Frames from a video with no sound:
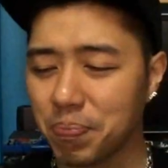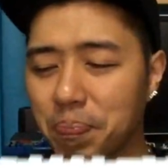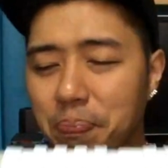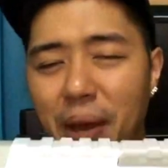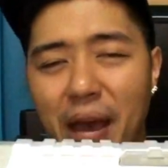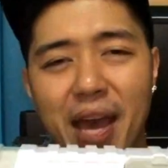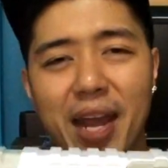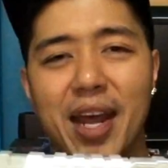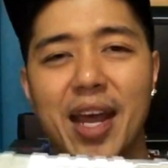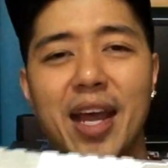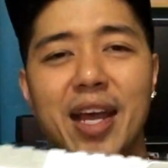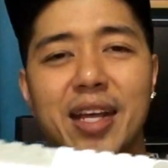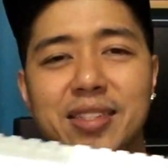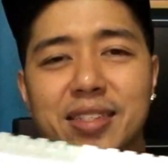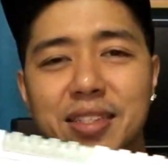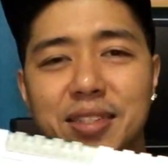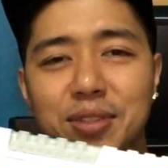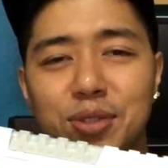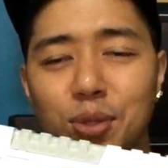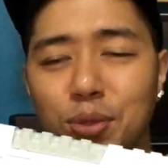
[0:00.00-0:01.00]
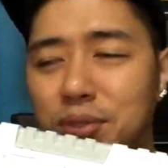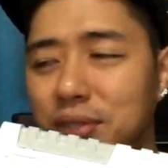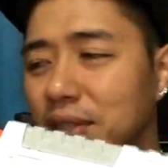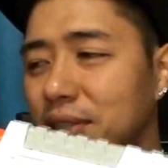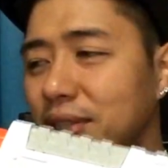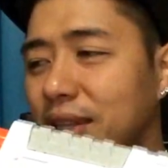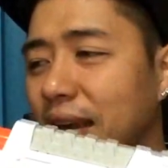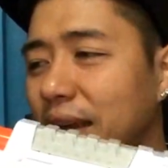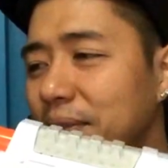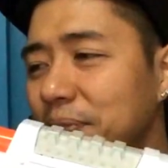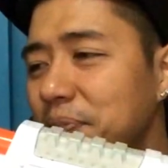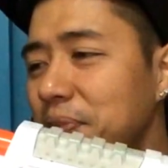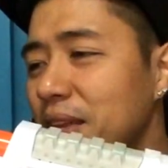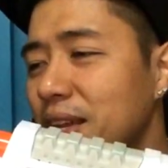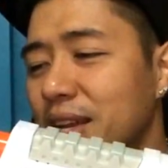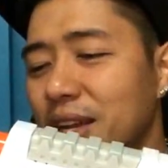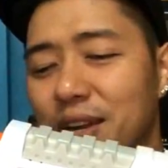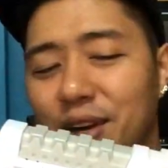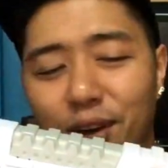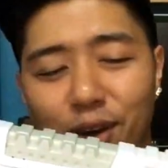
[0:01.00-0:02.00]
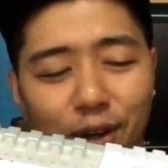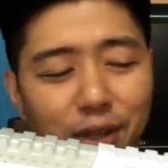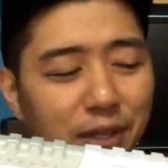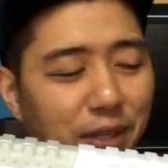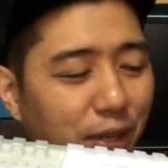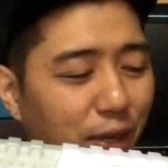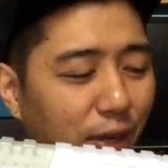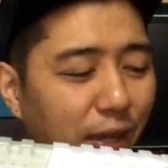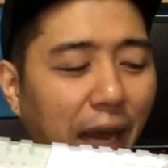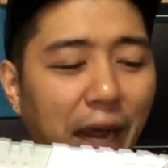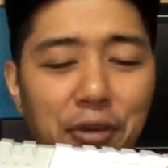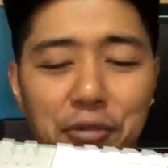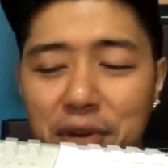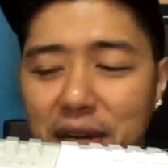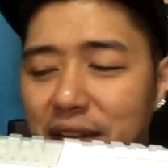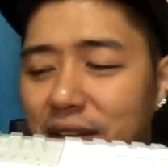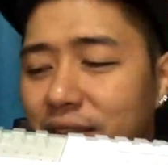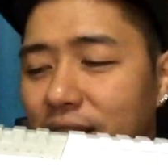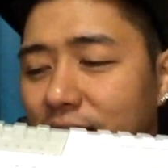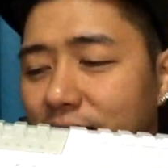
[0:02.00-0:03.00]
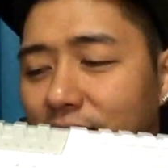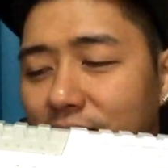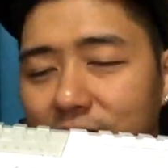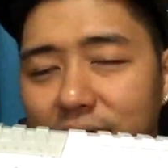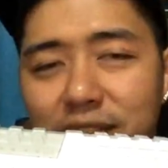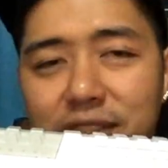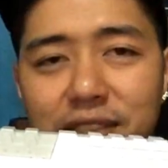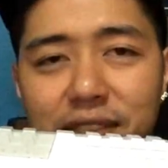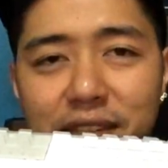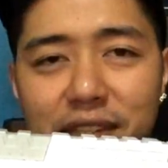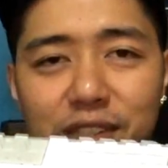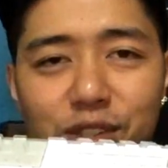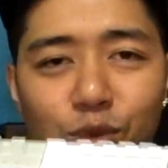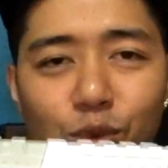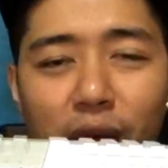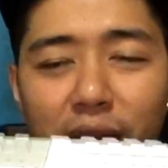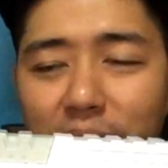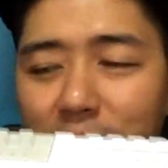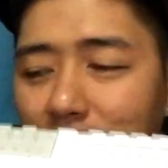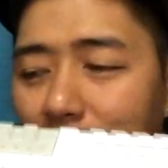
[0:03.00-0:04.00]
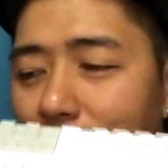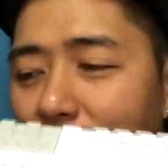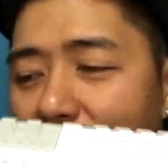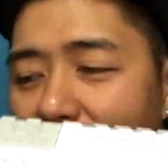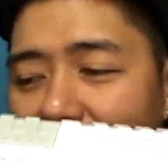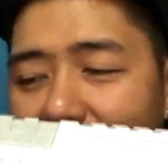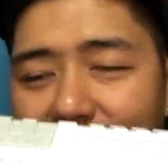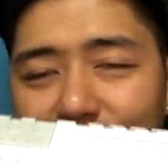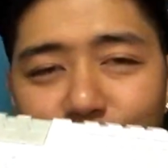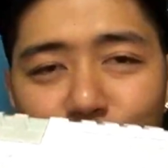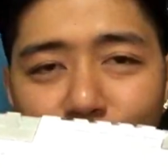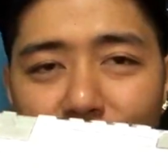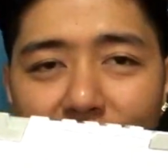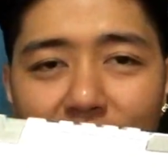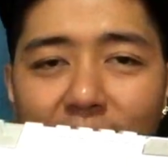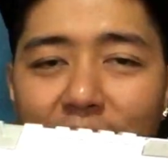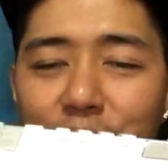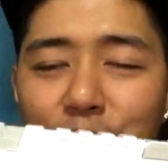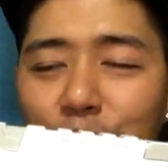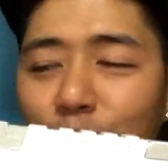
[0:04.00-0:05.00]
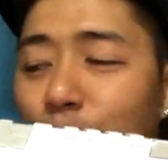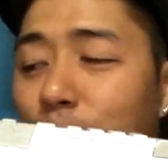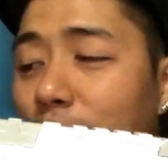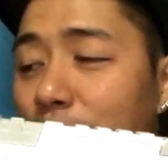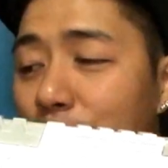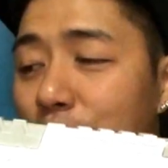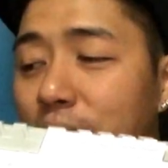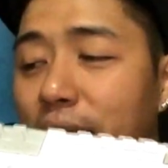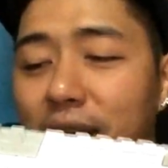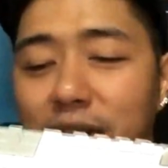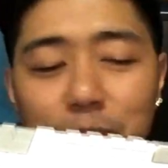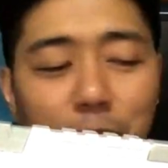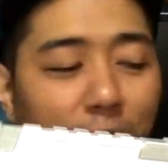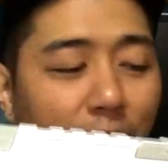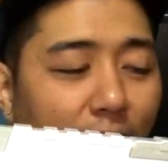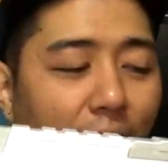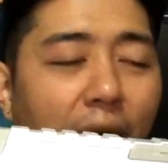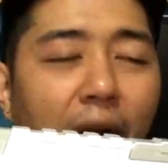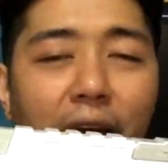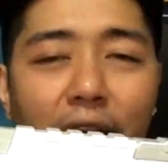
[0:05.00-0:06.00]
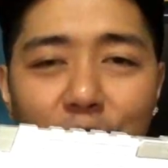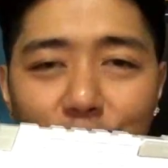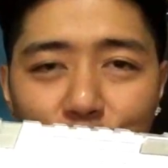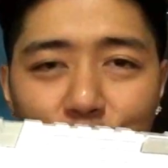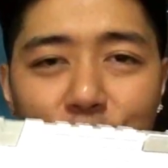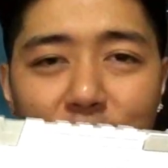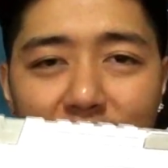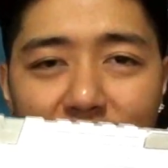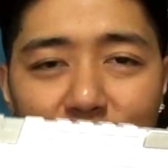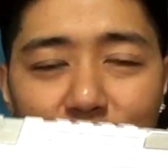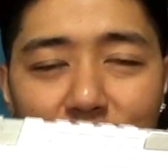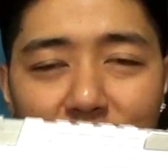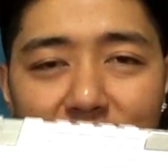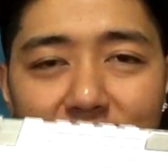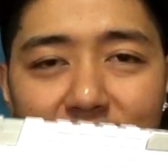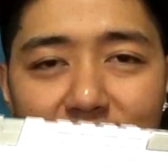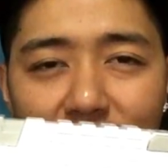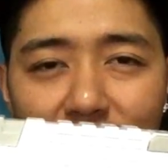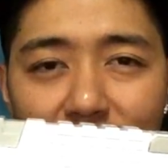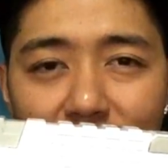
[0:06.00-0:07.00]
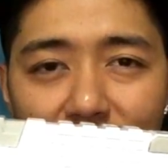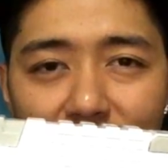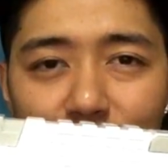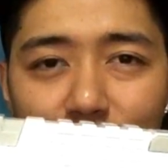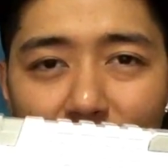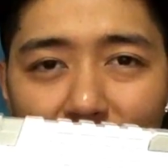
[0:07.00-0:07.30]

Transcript: badass in total. Like, all in all, I really think that this thing is quite badass looking. I don't know about you guys, but I really dig this